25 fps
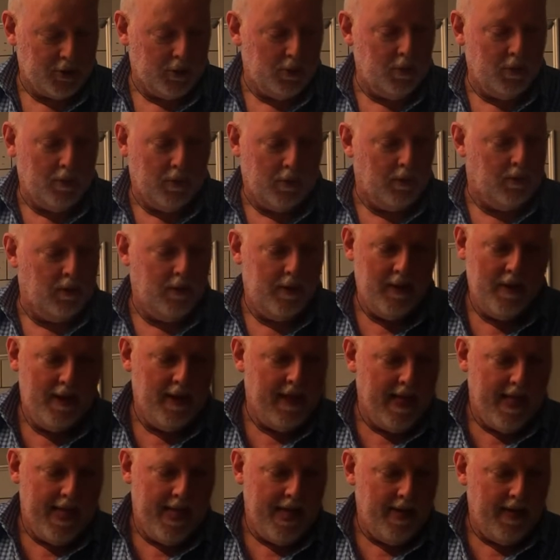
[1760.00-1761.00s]
all,
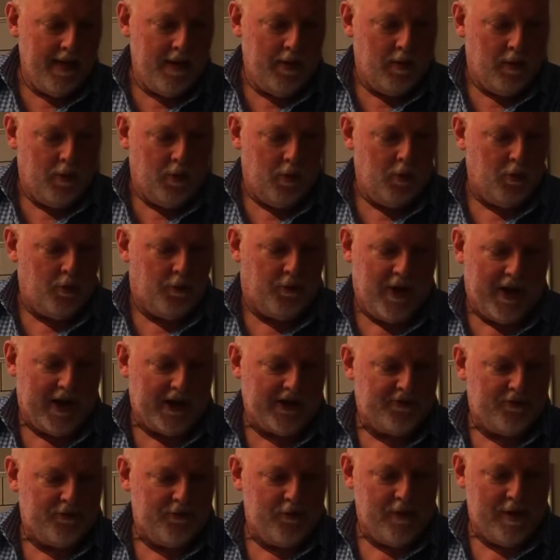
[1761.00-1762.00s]
all
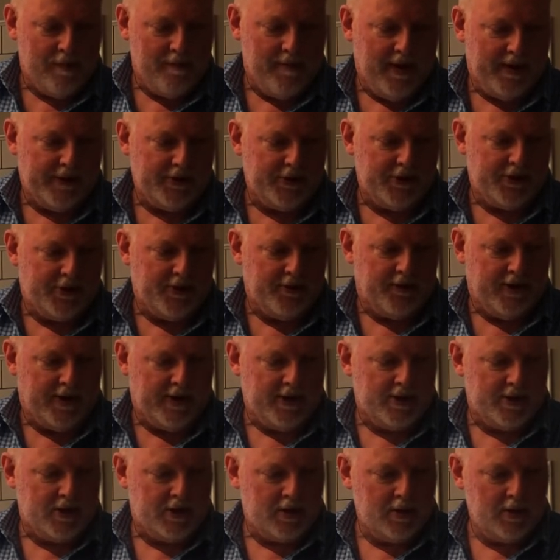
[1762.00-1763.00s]
thanks very much to
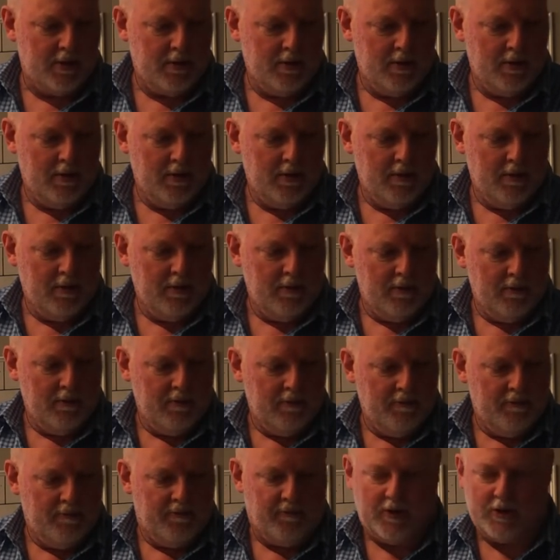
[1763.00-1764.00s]
these
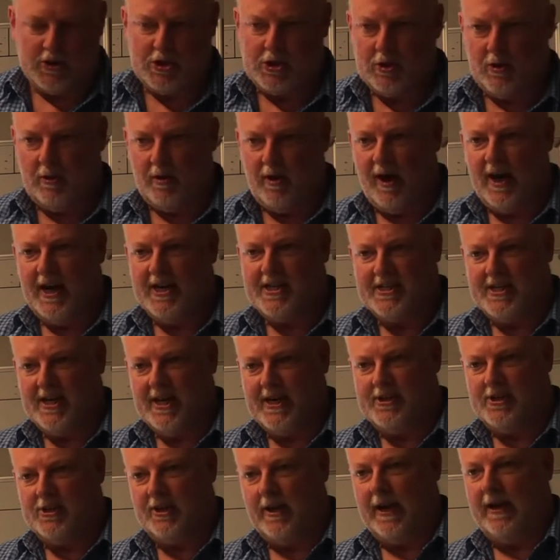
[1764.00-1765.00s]
fossil ice
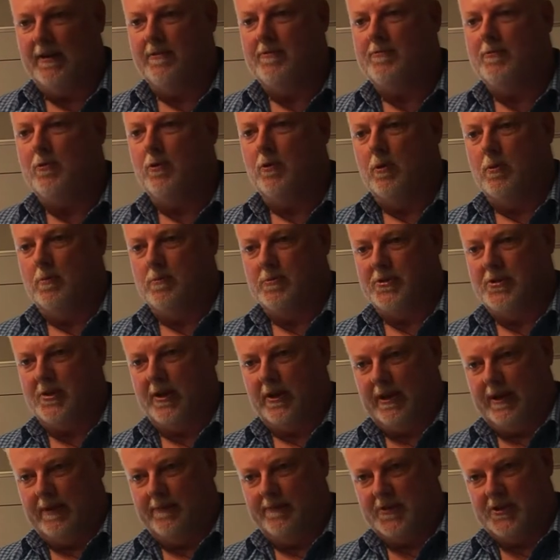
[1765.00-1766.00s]
age landforms
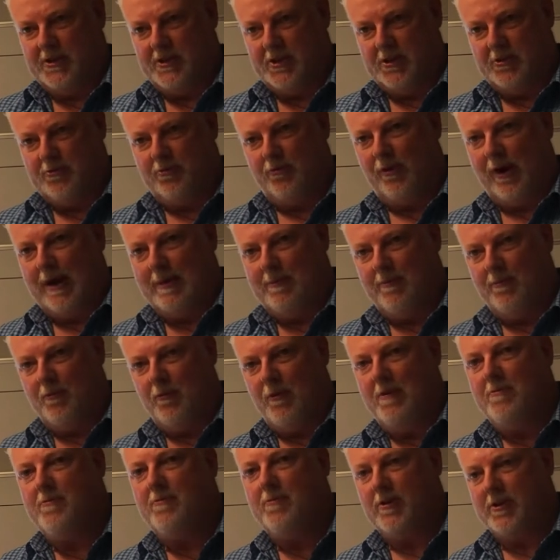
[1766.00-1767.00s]
that give us this frame of
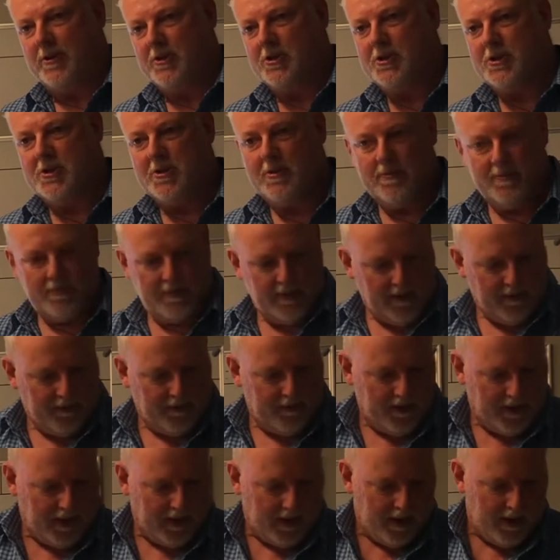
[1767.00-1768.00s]
reference in
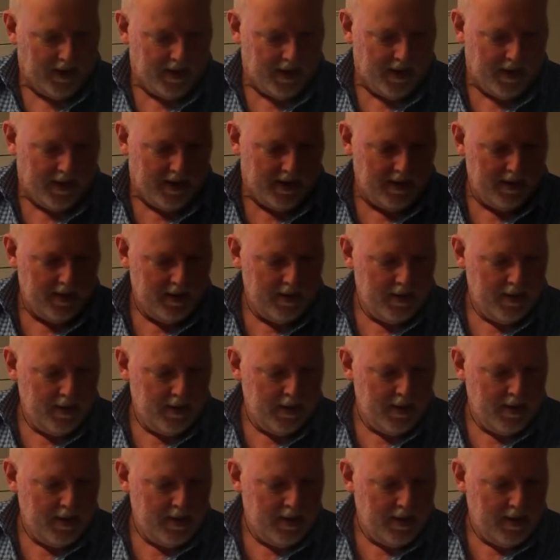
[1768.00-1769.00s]
the, uh,
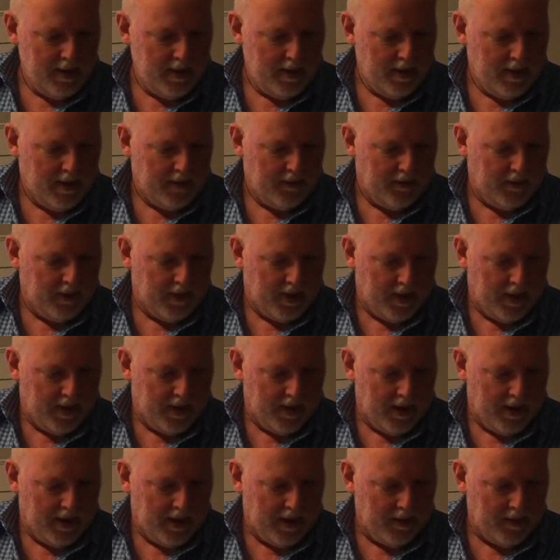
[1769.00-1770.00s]
in
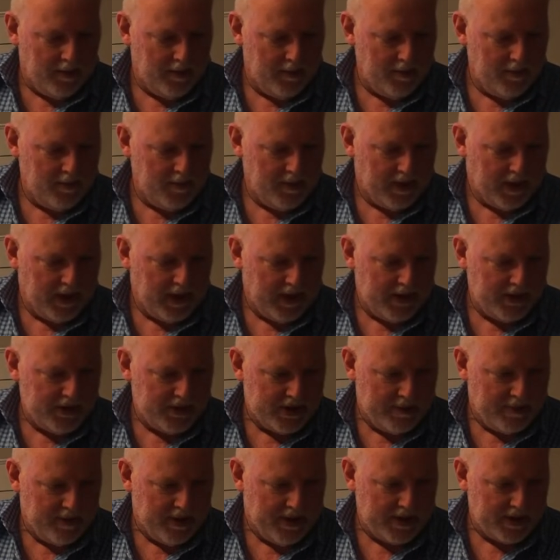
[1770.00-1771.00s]
the uh, um,
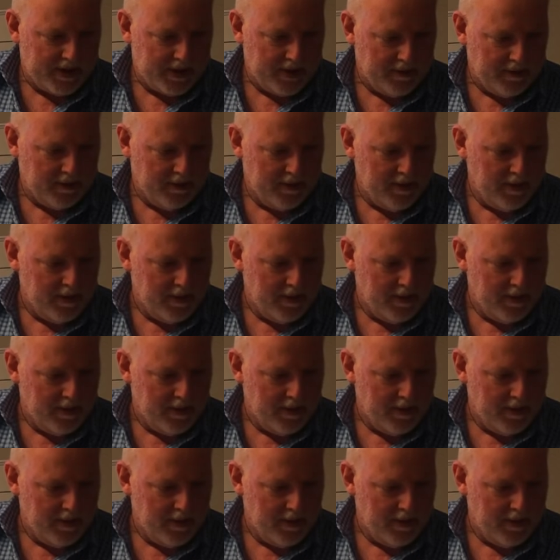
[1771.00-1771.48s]
Mackenzie Basin.